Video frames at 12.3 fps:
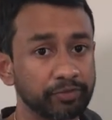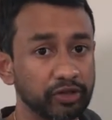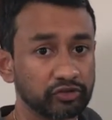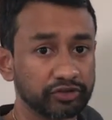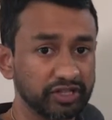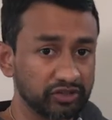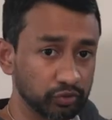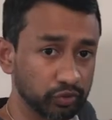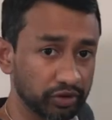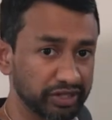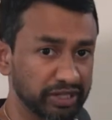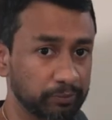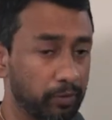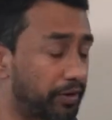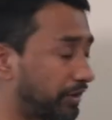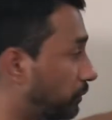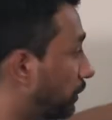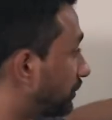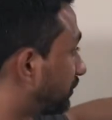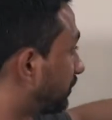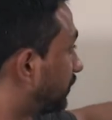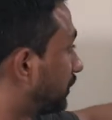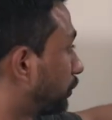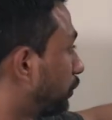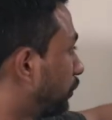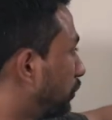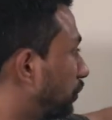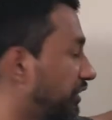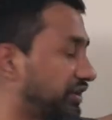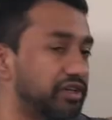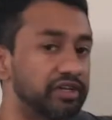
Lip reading: So these two are the important ones. The root node,